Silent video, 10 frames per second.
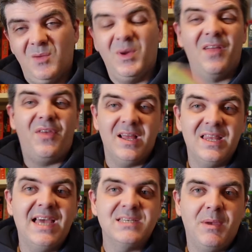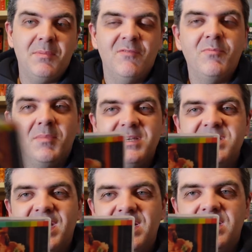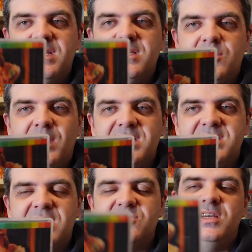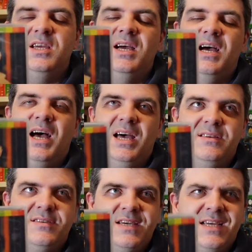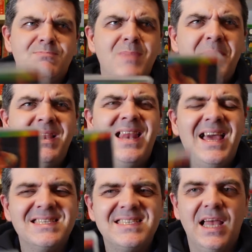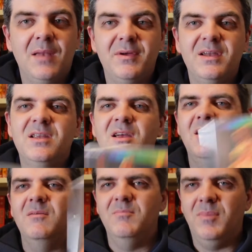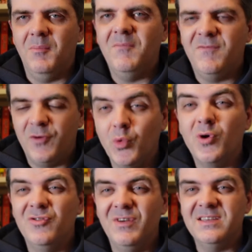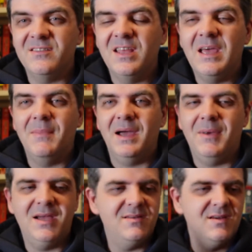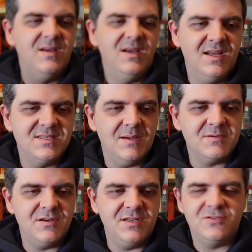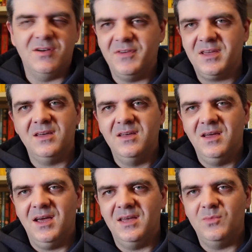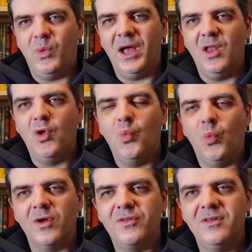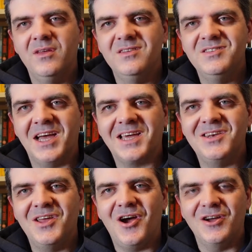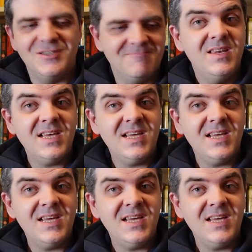Well, I think less people have probably seen 20th Century and it's maybe less celebrated, but for no good reason in my mind. It's absolutely terrific and well worth checking out.